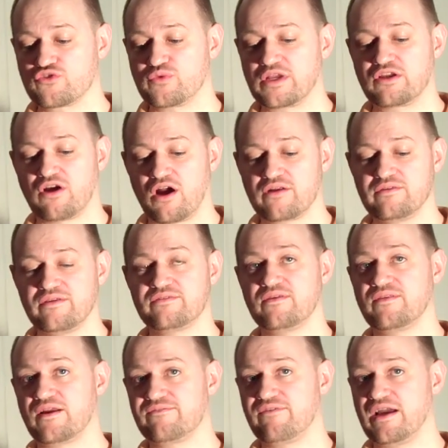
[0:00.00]
works, regardless
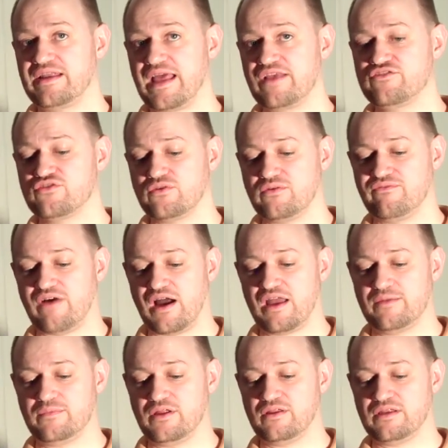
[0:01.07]
of their financial
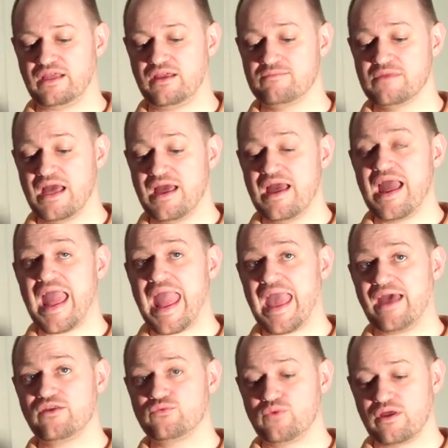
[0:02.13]
viability
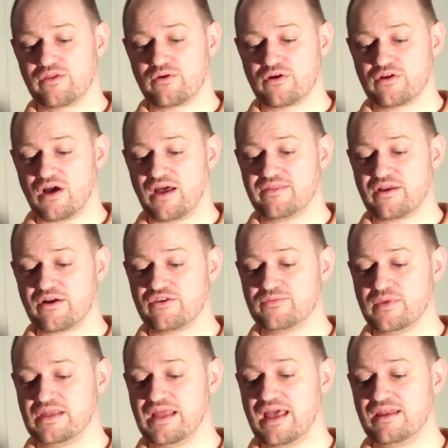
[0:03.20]
and whether or not there has
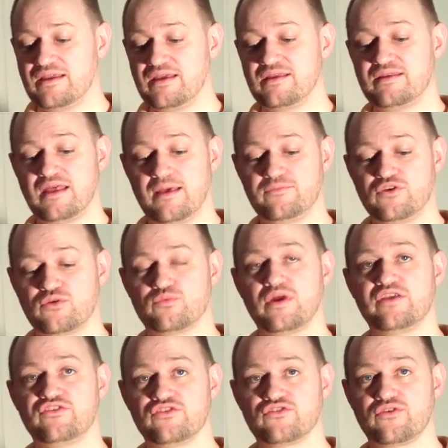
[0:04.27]
been any attempt to
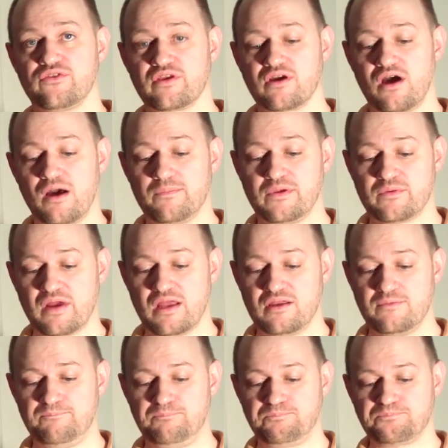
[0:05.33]
register the
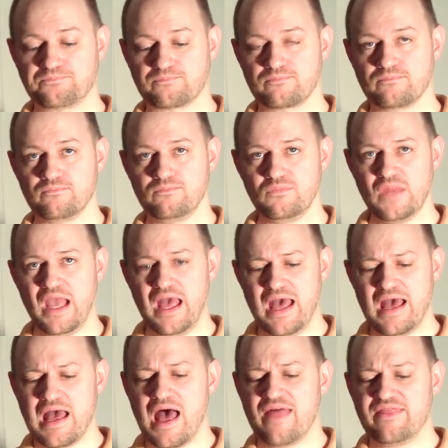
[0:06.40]
copyright.
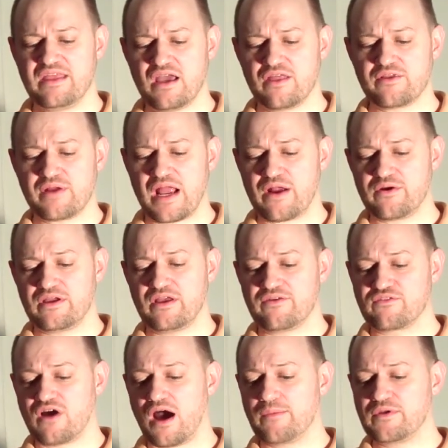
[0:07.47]
The other area
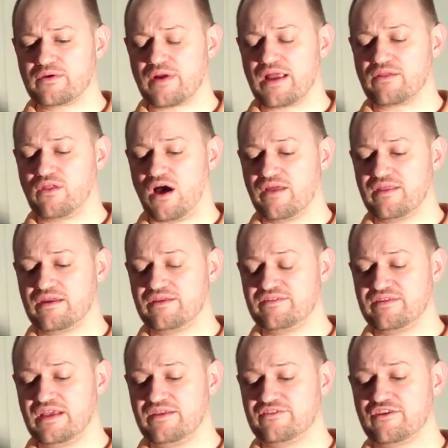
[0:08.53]
of copyright law that has
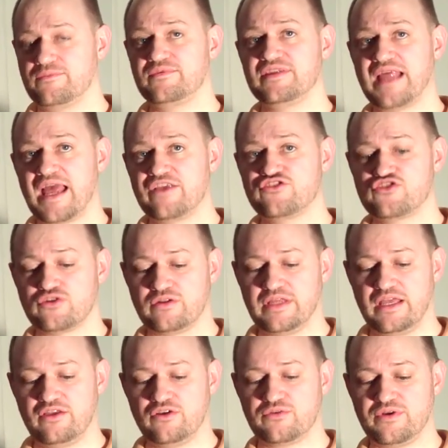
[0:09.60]
seen substantial
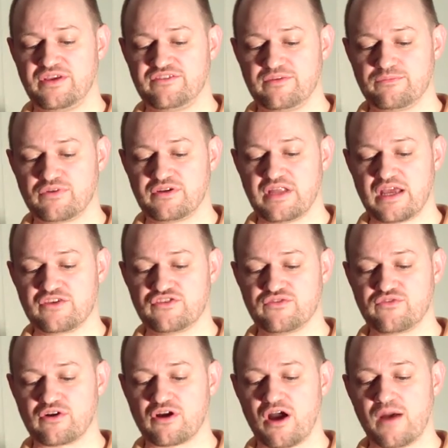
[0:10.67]
increase in
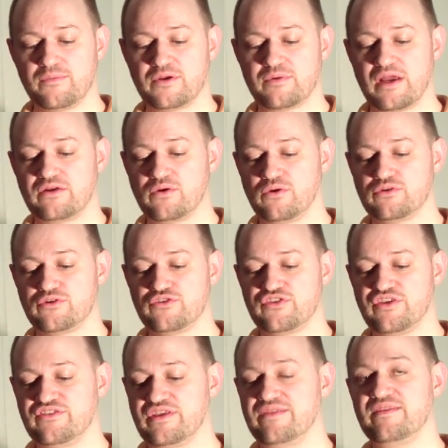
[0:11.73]
protection for copyright
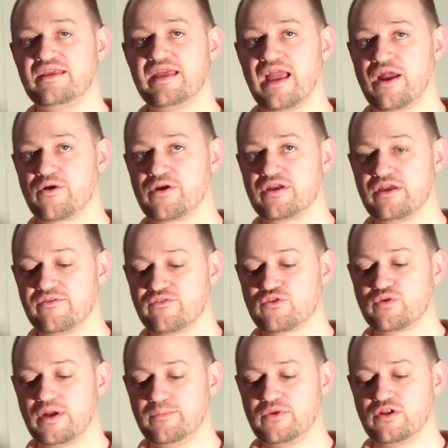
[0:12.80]
holders is in the area of
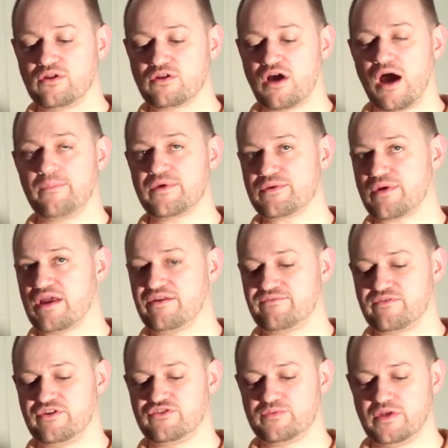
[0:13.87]
criminal copyright
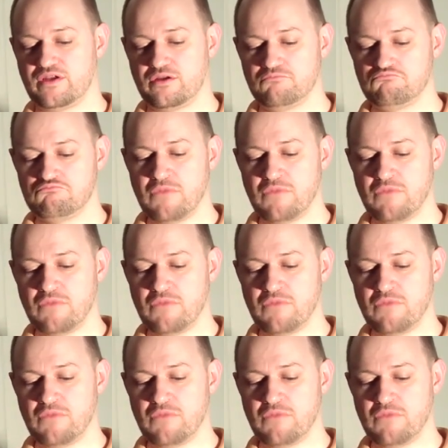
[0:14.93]
infringement.